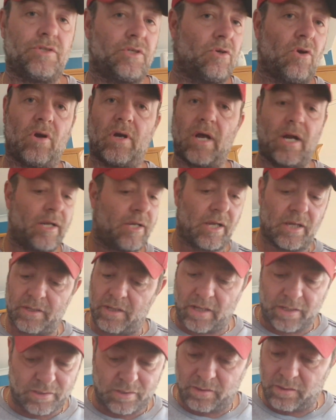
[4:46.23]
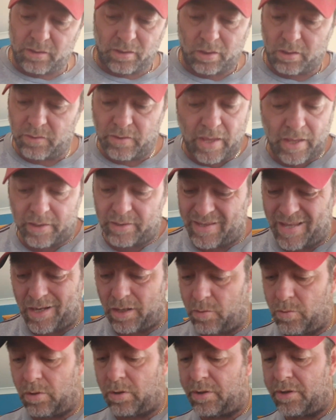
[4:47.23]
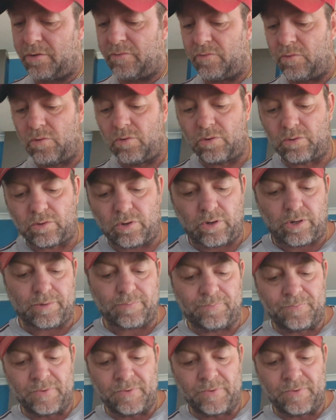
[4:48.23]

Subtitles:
You're not going to get that quality of a hook, right?